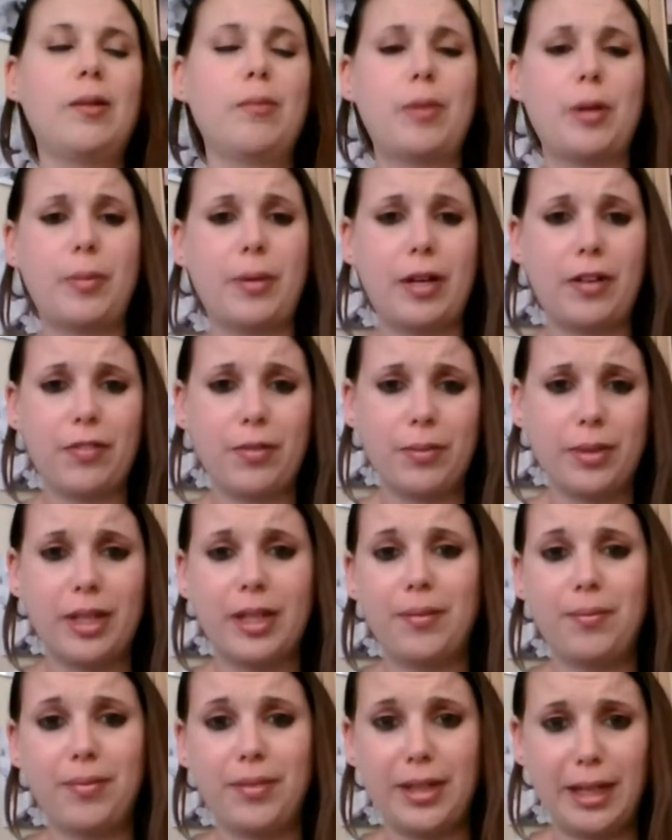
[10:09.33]
Apart from
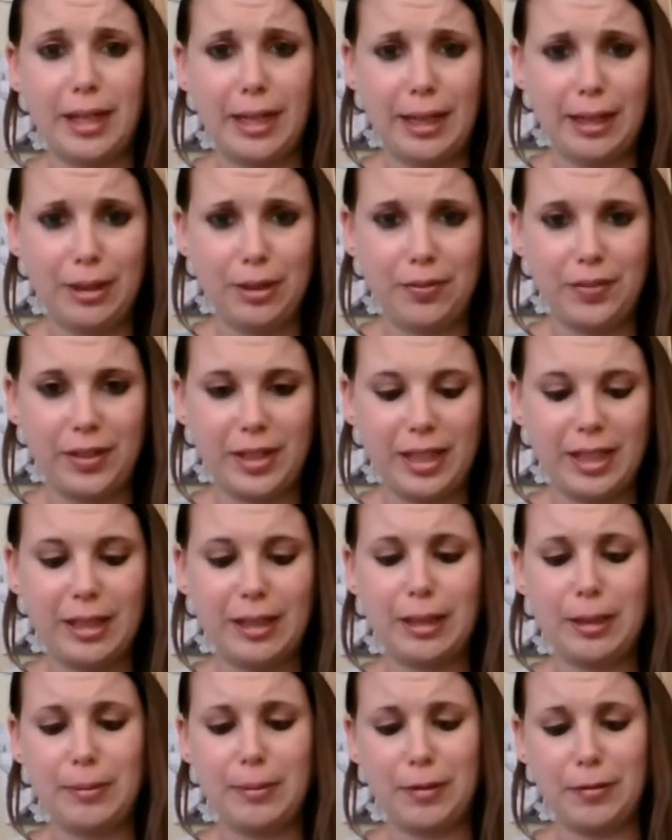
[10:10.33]
that, I love it.
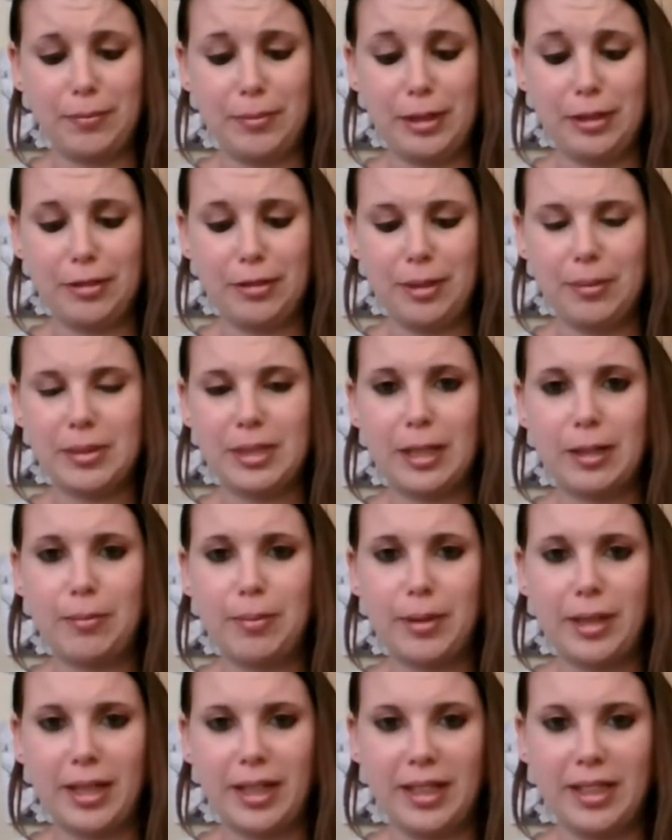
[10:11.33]
Apart from being grouped out
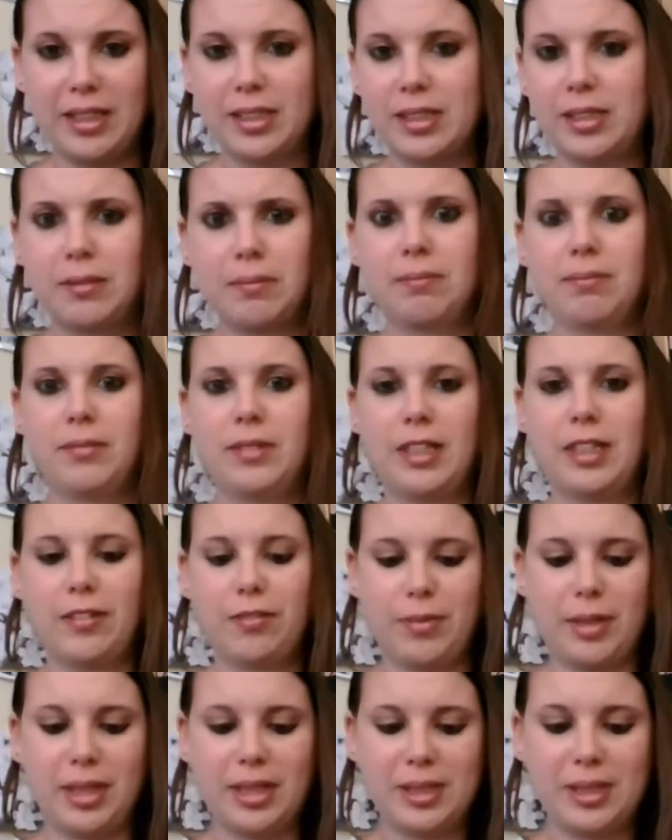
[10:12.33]
by eyes, never
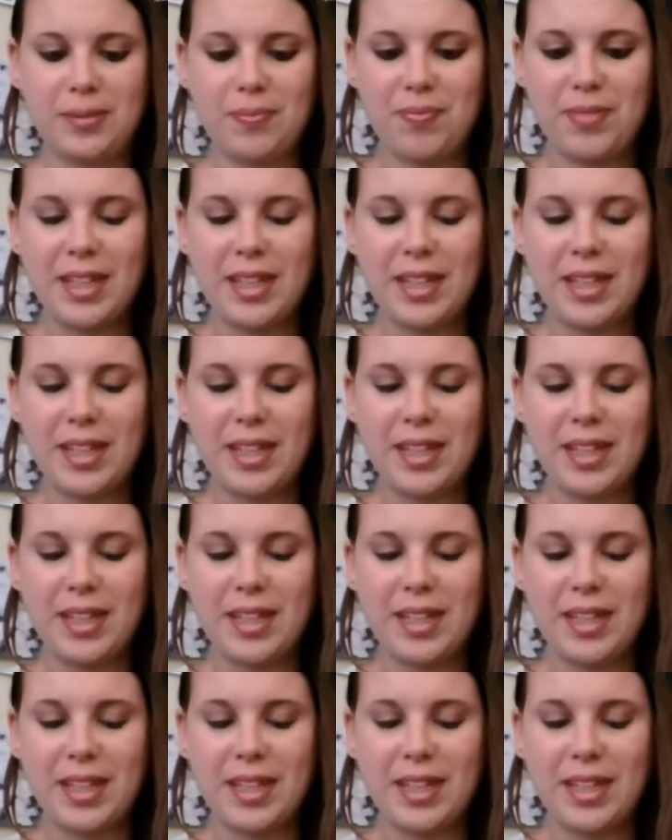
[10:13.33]
mind.